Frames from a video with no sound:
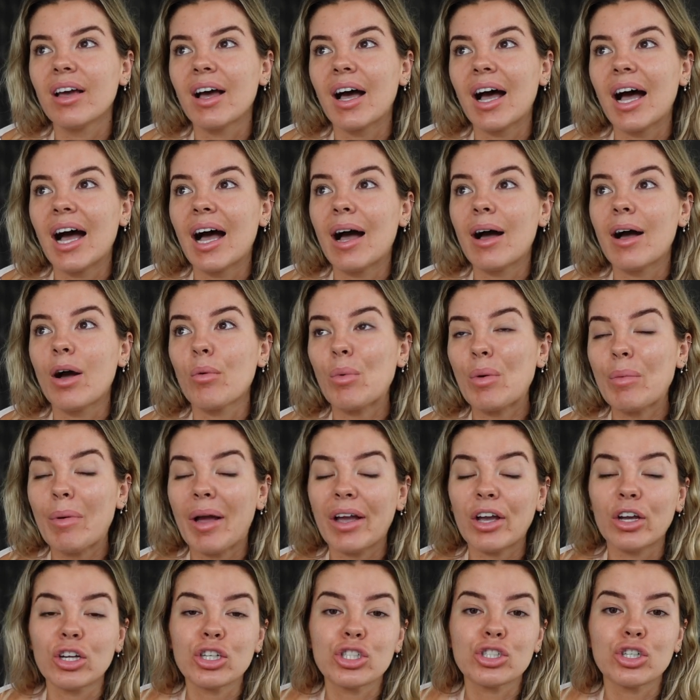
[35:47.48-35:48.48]
Uh, we
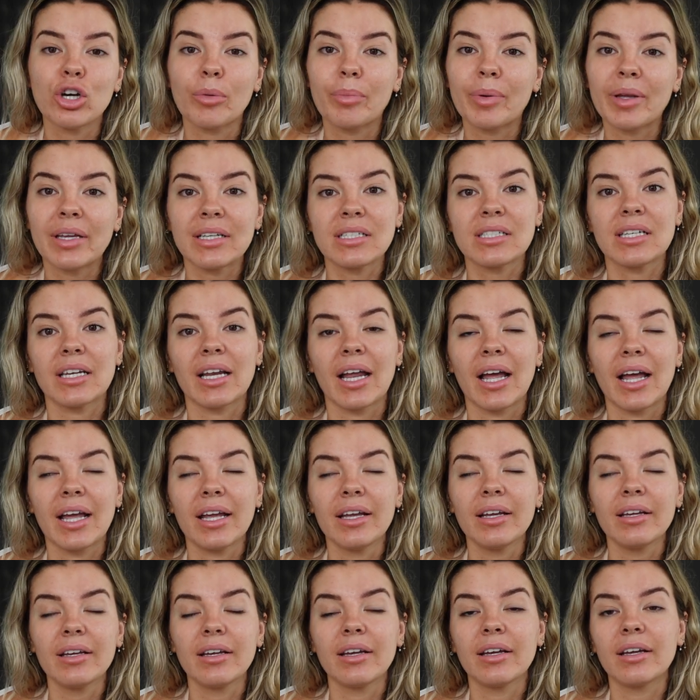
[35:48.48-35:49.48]
might go shopping
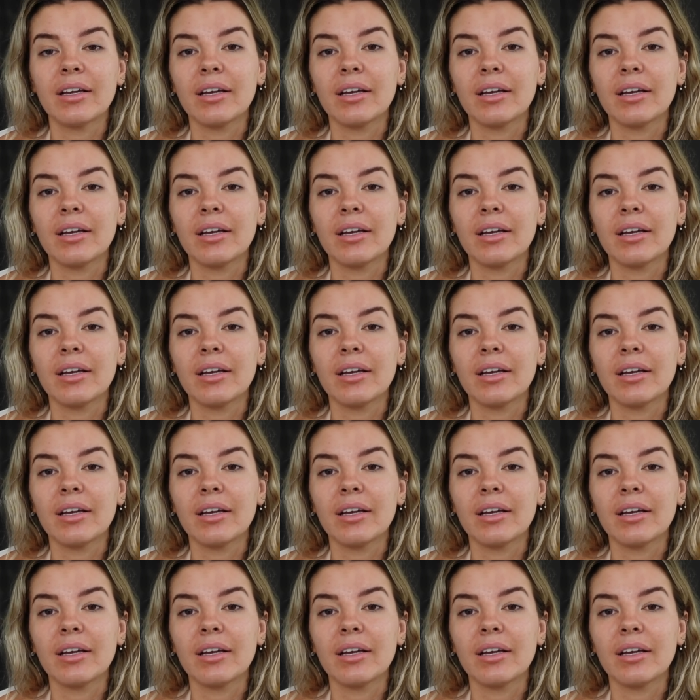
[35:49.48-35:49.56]
today.